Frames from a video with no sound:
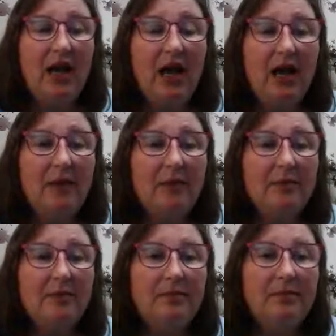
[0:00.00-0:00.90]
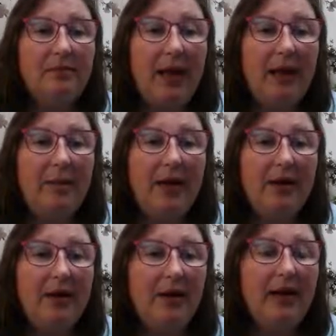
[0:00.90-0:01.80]
pipe
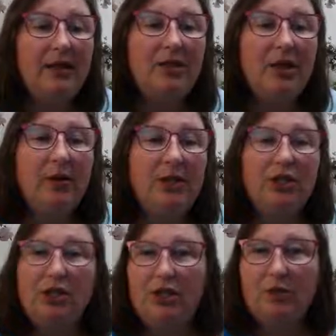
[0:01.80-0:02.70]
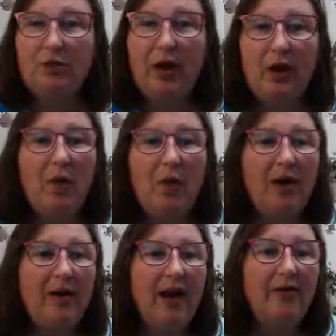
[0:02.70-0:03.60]
here, and so it's just spraying
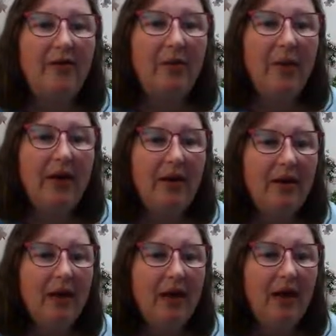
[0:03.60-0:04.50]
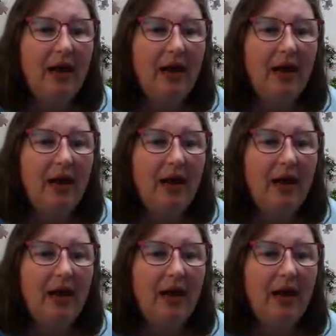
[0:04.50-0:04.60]
water everywhere.